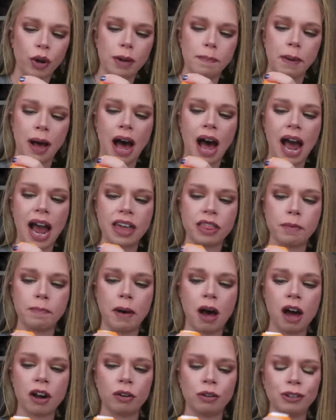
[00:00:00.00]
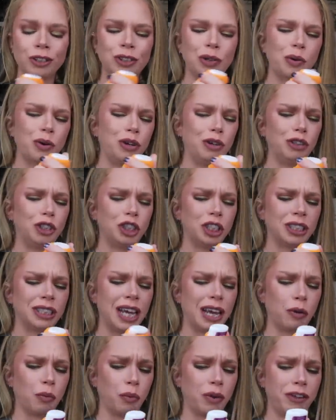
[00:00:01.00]
rebuy the bottles, or you could just
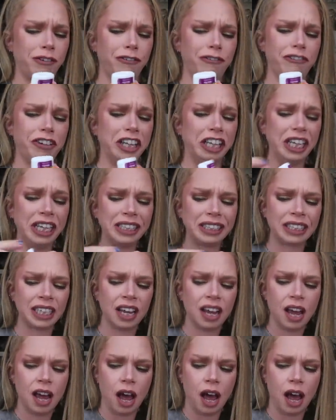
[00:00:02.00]
like refill it,